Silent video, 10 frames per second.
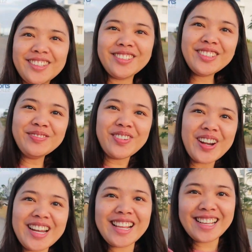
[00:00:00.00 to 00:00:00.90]
Good
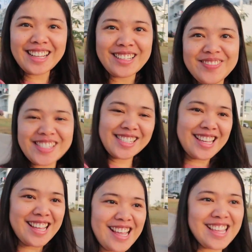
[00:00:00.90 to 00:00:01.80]
morning,
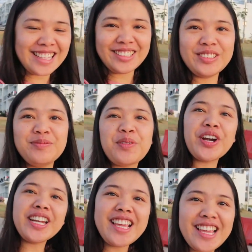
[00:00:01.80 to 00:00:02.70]
Kabsat. Good
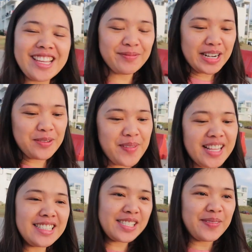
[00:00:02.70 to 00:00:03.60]
morning,
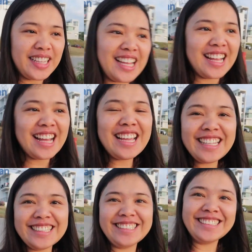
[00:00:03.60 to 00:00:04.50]
Maribel's
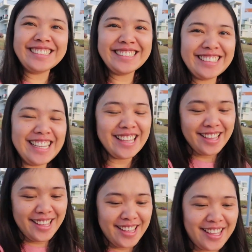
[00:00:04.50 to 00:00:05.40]
Bataan.
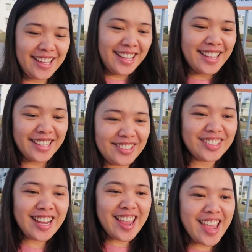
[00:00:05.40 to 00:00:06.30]
Yeah,
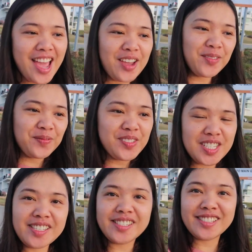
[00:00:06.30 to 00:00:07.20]
today I'm
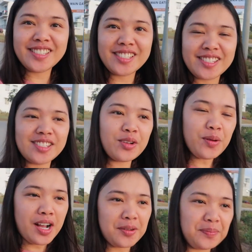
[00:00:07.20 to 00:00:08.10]
just so
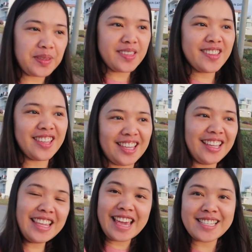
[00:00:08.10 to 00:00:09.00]
happy.
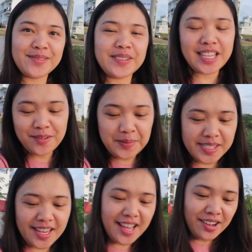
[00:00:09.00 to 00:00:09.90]
Yes,
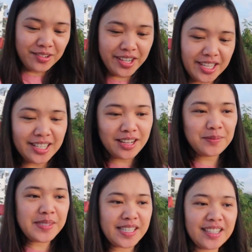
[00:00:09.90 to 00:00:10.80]
masaya ako ngayon,
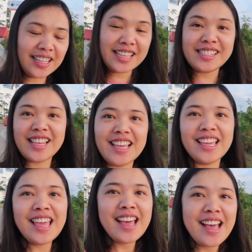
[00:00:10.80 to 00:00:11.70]
Kabsat, kasi
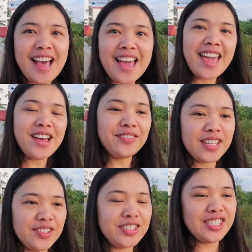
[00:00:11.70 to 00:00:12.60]
I have
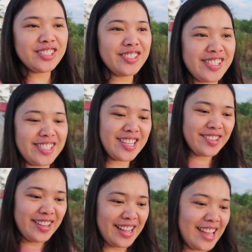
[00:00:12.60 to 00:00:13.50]
a good news to
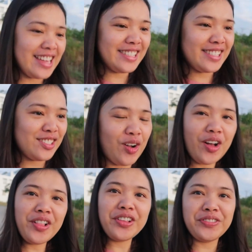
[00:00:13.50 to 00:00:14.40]
you guys, to
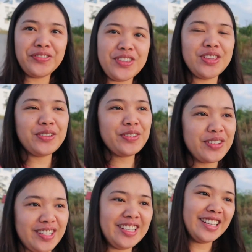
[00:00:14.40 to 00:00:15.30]
all of you.